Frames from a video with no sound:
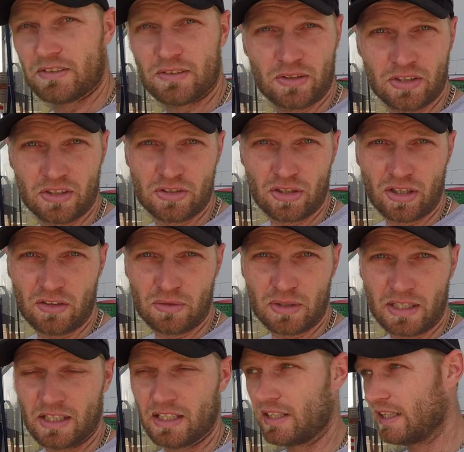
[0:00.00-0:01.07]
it's not in your
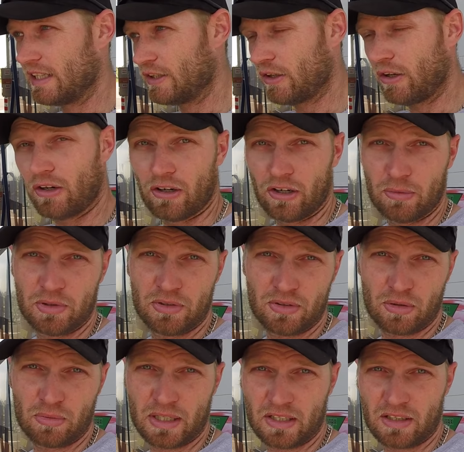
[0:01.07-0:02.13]
driveway, then go home and
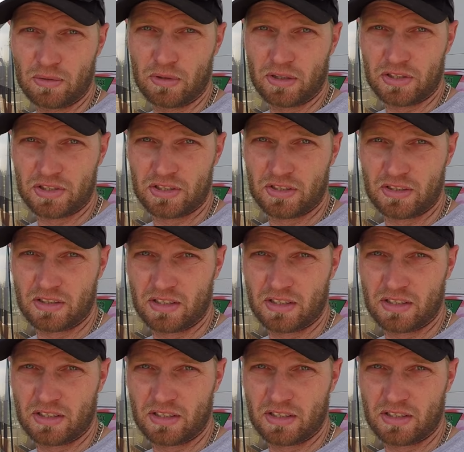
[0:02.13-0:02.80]
do a regular wash